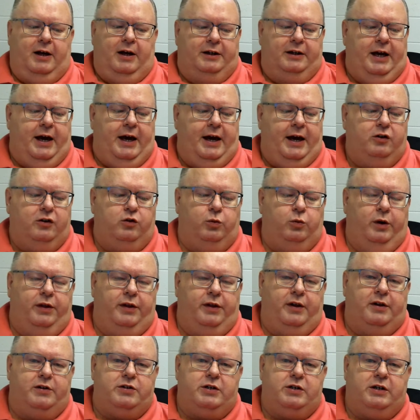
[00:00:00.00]
guest with
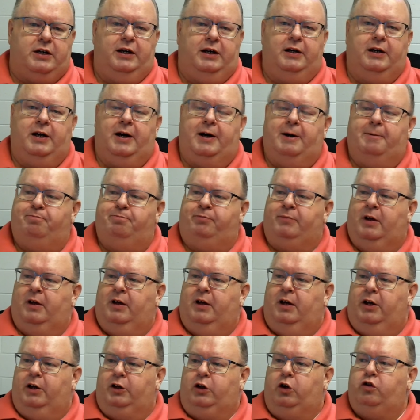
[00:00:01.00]
us, he
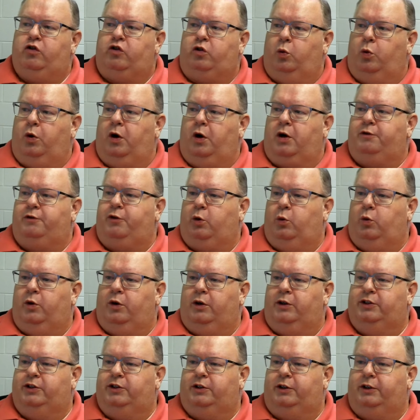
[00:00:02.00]
used to work for
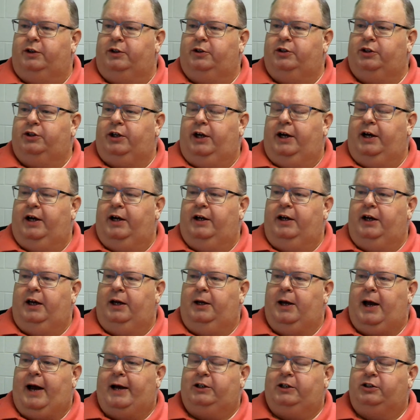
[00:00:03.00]
Word Search, and
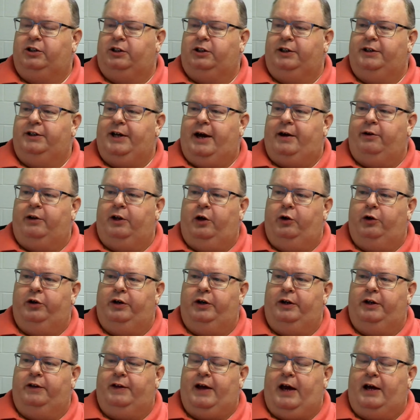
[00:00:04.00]
he actually
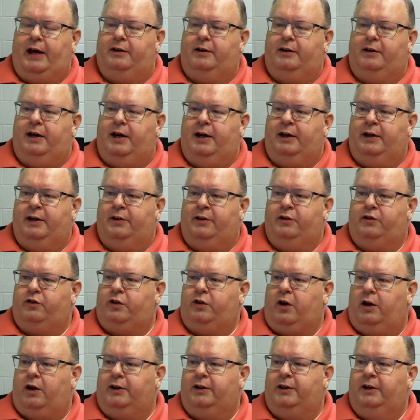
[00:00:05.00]
downloaded it that day and
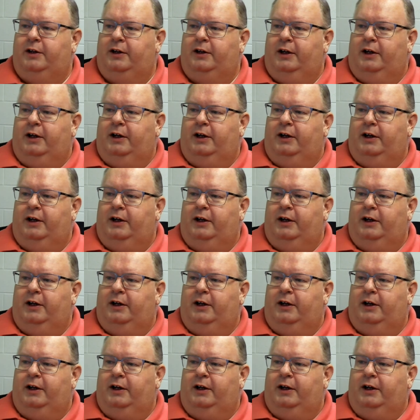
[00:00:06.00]
installed it.